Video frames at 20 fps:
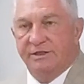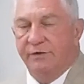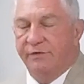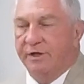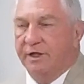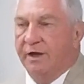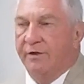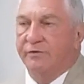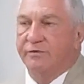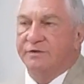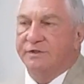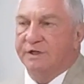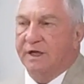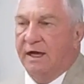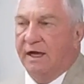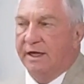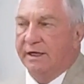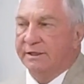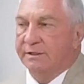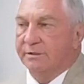to the other
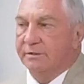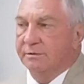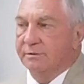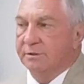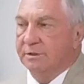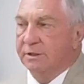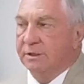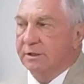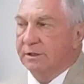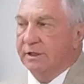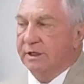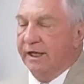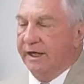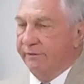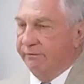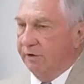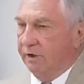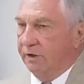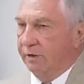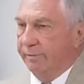side,
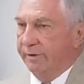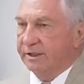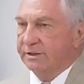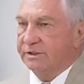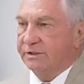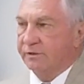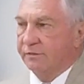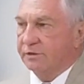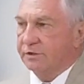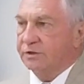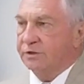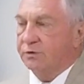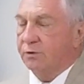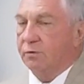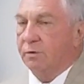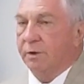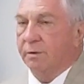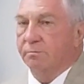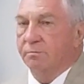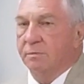even in the midst of the
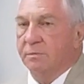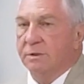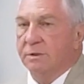storm.